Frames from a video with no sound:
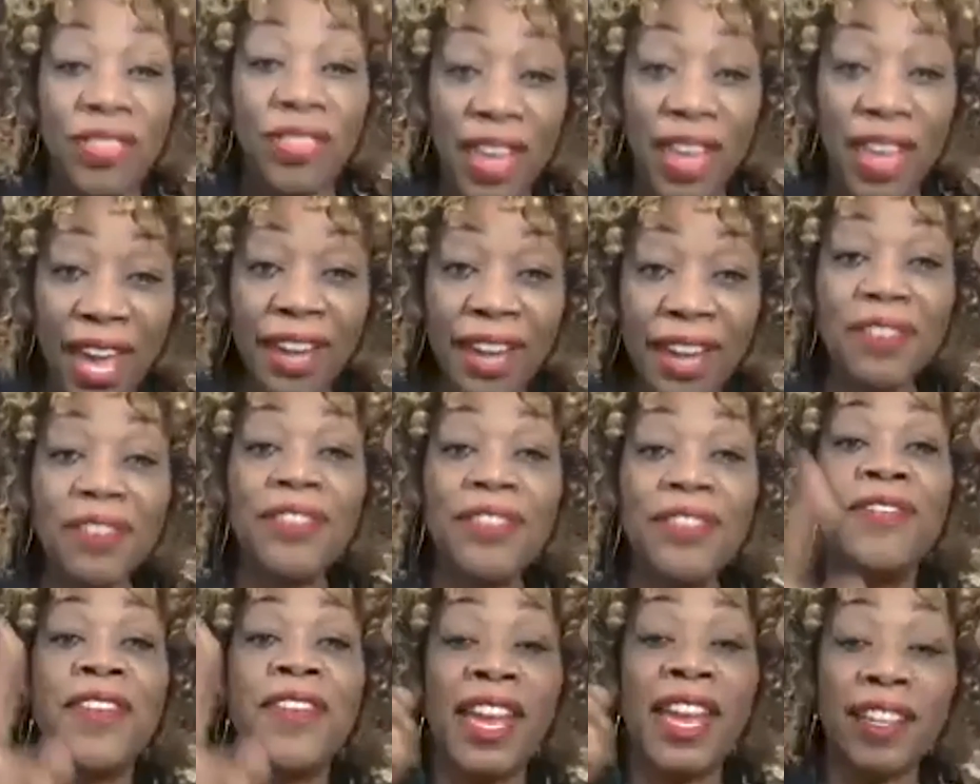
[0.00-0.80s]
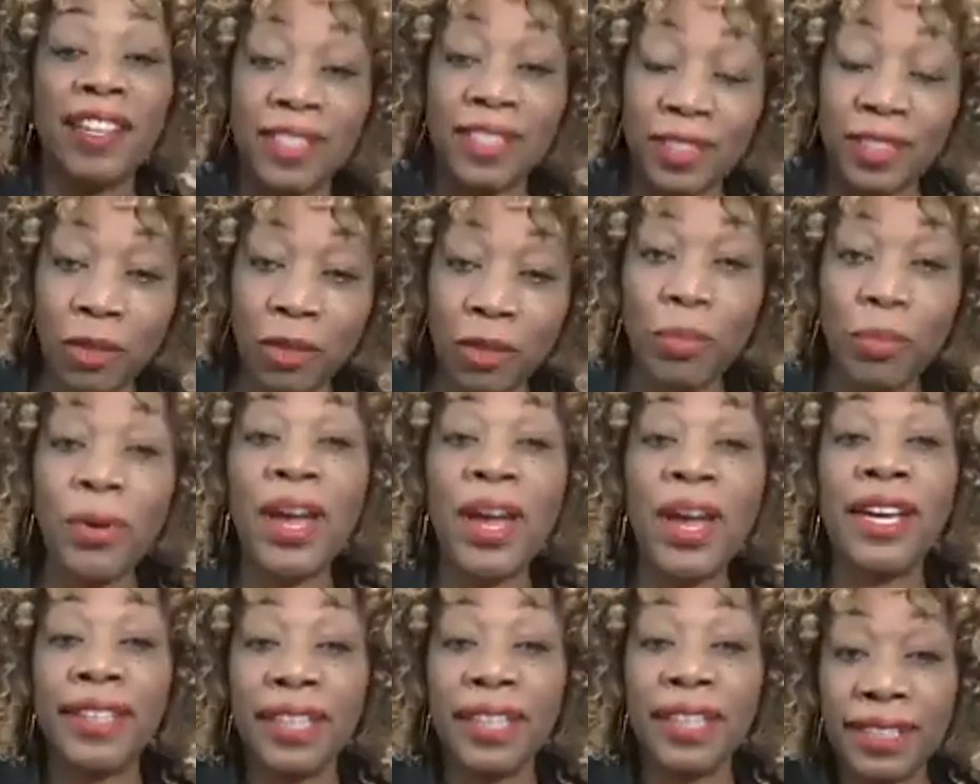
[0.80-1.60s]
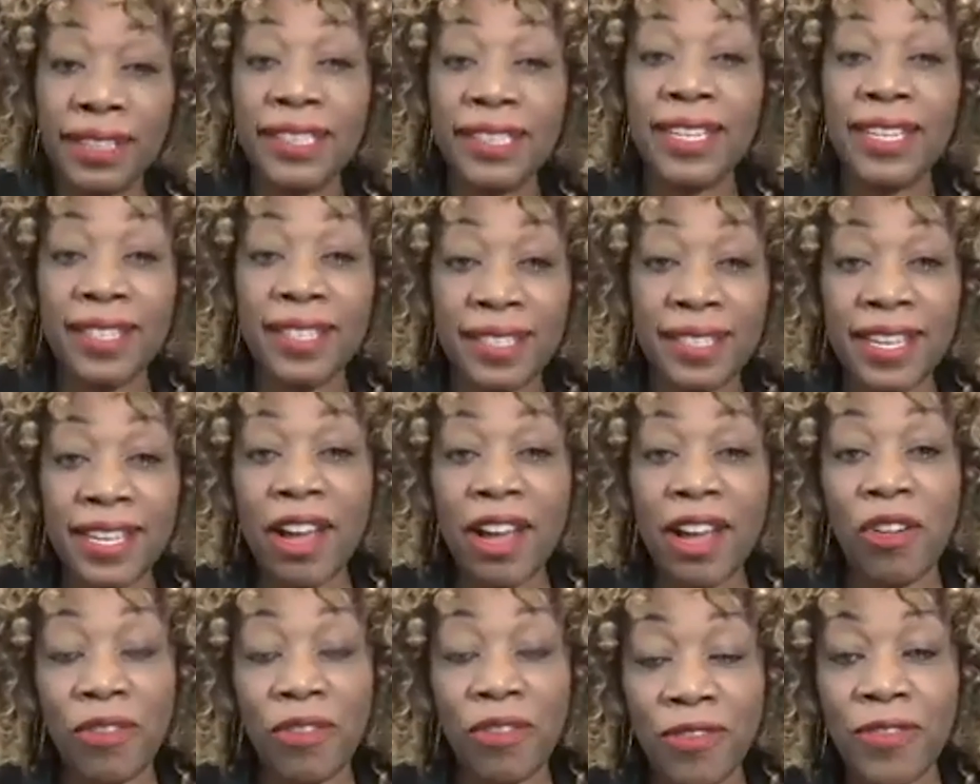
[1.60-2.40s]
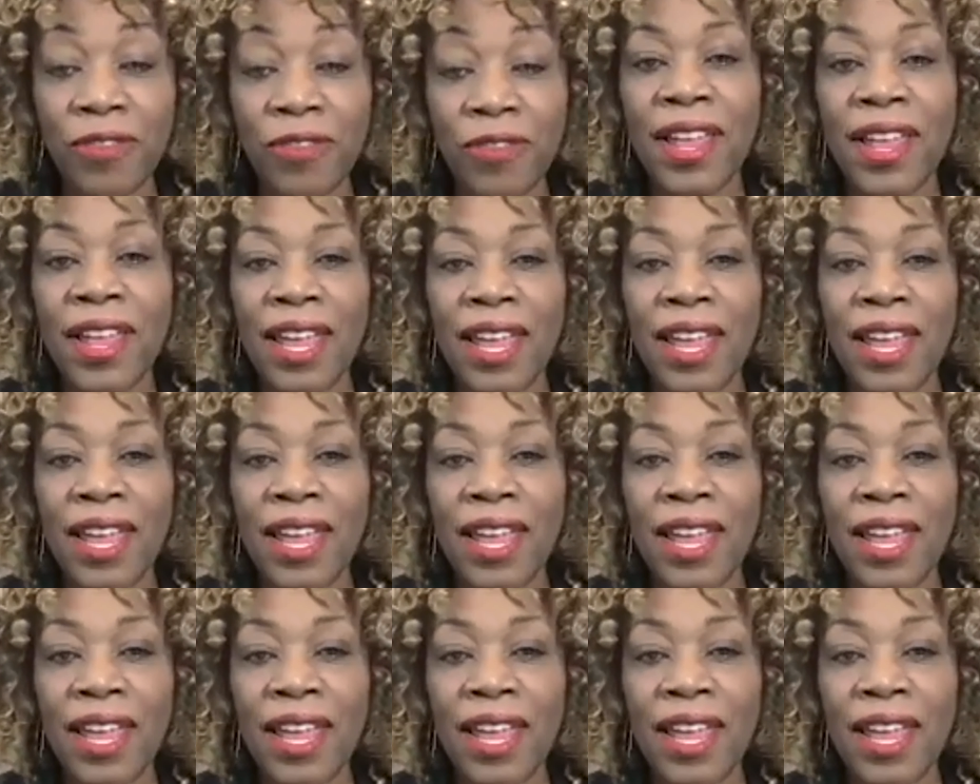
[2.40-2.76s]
That affects the product itself,